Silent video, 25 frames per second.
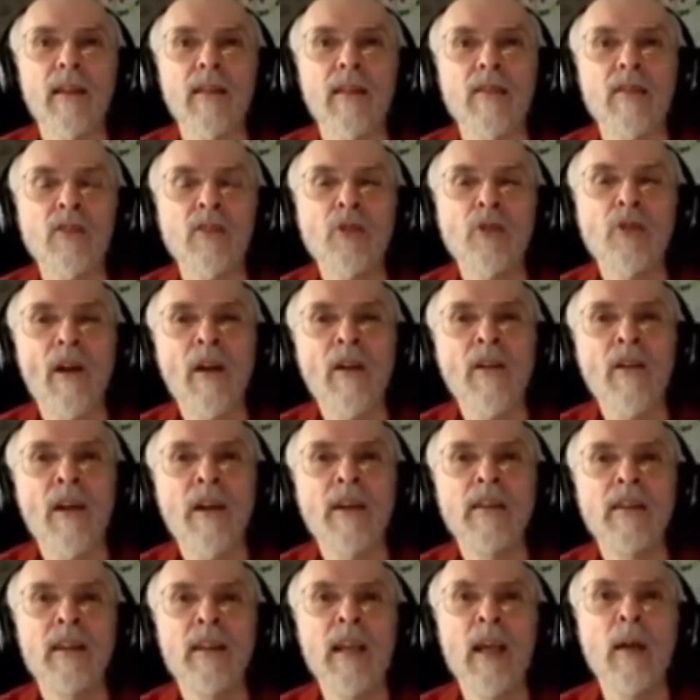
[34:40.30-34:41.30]
Struck on
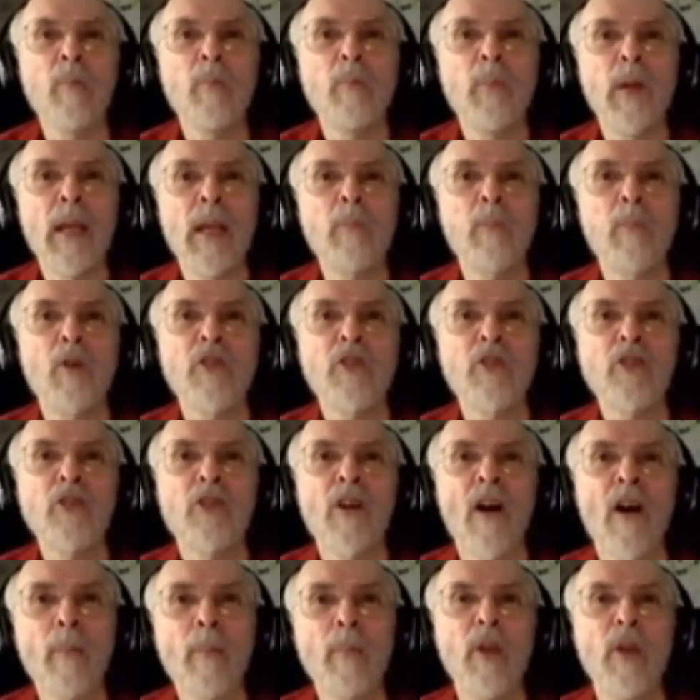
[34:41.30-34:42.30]
a limb, people
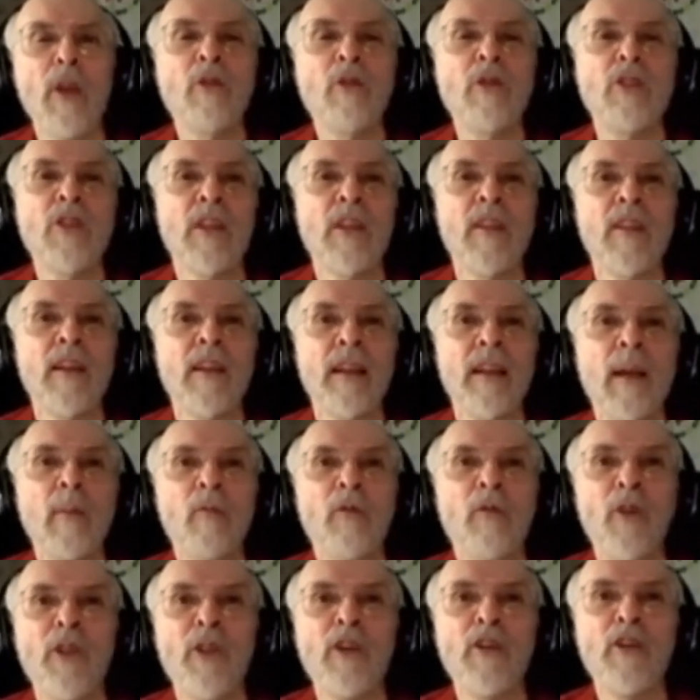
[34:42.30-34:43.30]
stop using the limb
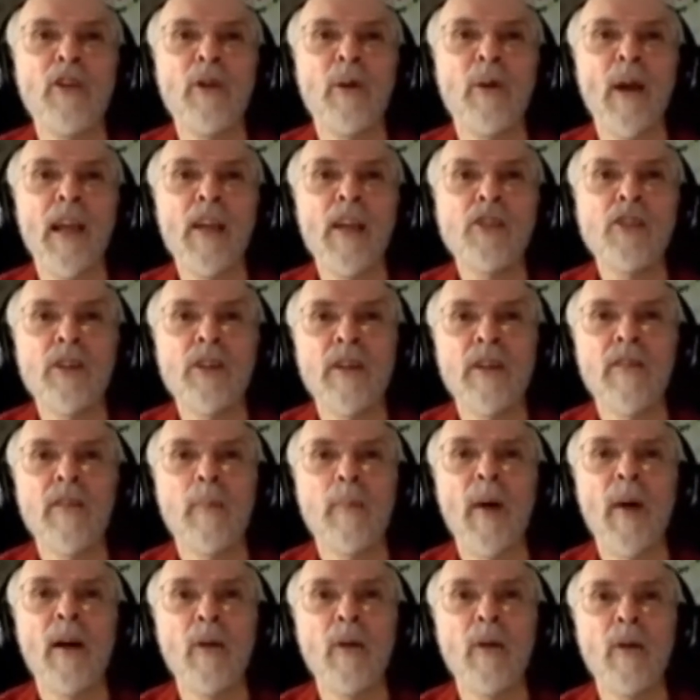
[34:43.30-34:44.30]
for the duration of the
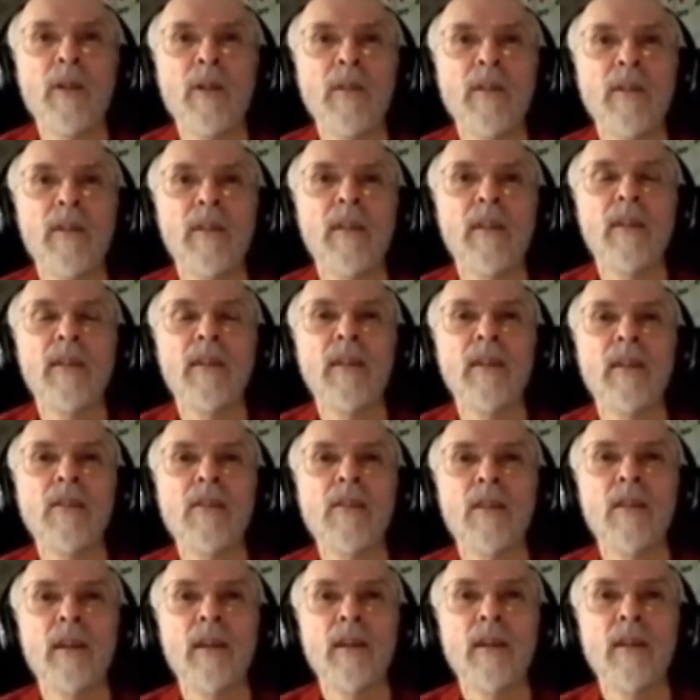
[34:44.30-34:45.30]
bout.
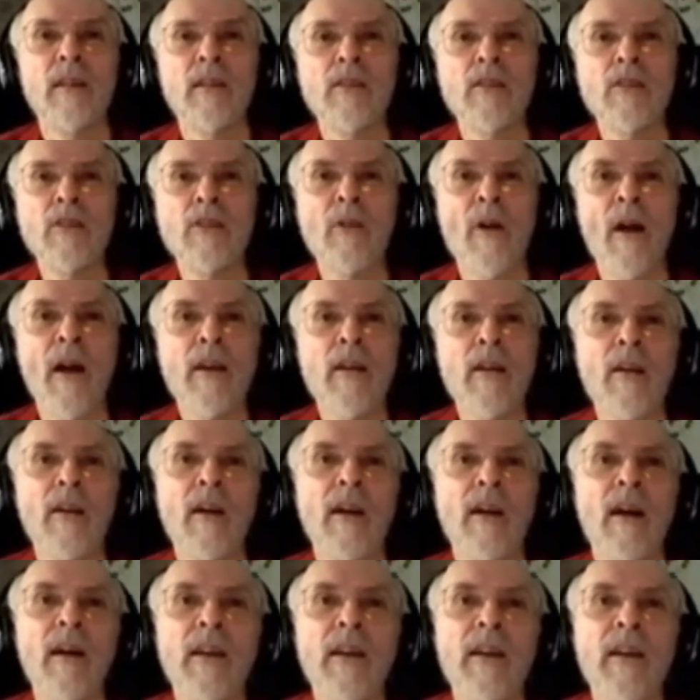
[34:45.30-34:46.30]
Struck
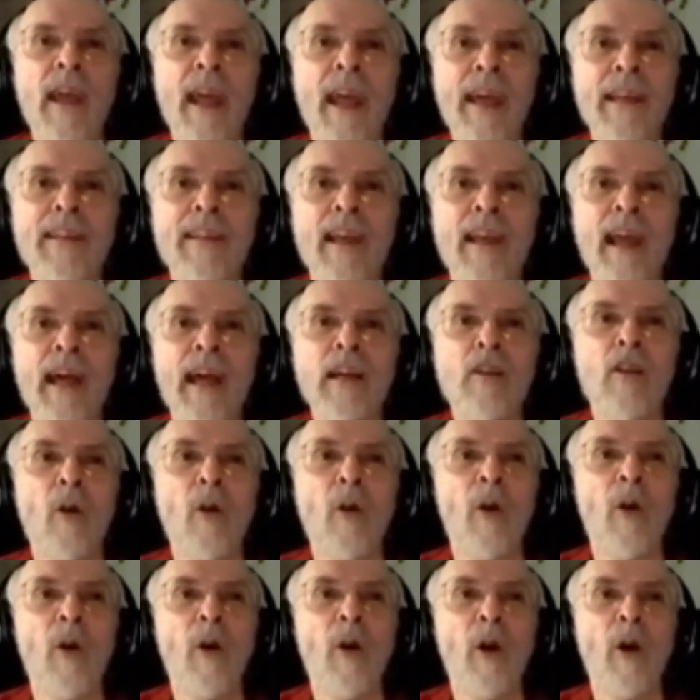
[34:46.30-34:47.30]
on head, neck,
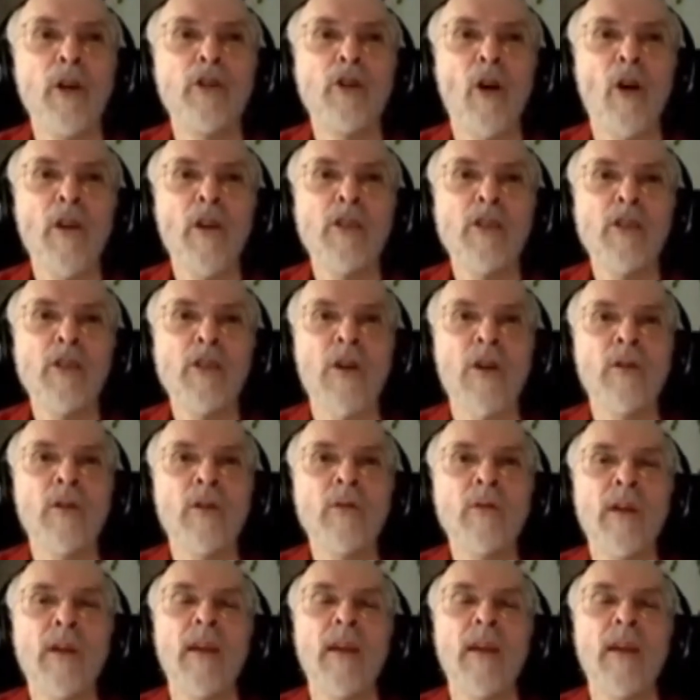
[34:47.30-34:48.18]
or torso,